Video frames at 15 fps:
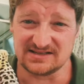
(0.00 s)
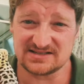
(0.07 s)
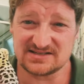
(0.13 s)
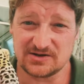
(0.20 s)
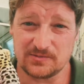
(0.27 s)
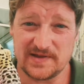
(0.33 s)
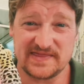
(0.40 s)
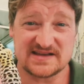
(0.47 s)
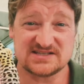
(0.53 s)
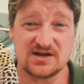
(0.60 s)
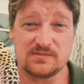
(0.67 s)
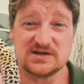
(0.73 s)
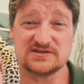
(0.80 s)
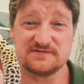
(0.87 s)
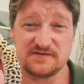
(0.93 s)
So when there's not
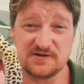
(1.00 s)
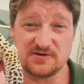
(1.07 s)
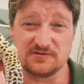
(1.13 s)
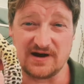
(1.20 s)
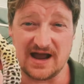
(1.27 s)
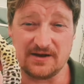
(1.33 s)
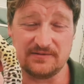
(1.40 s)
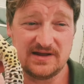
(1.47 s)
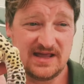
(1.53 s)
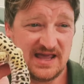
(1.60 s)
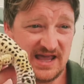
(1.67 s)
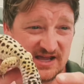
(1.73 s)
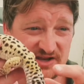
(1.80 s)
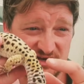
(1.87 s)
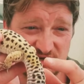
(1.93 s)
much food around,
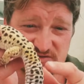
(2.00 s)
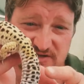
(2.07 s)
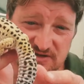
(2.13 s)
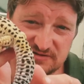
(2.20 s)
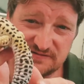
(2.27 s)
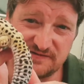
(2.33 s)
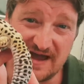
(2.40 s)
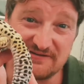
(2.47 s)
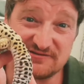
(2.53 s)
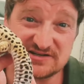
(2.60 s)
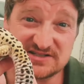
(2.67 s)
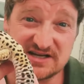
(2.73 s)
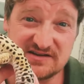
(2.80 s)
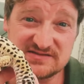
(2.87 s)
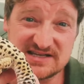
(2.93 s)
it can use those fat
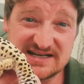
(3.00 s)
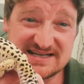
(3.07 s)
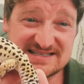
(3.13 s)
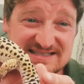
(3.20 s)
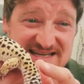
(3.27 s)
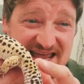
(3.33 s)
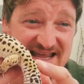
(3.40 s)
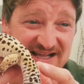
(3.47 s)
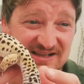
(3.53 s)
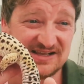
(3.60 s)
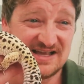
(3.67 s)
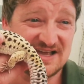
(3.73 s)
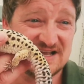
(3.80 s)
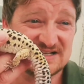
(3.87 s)
reserves in its tail